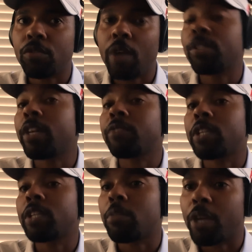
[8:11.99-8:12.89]
so I was
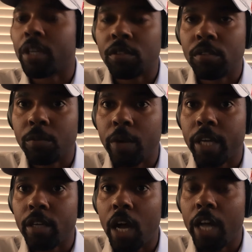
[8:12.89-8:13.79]
definitely in the mix, right?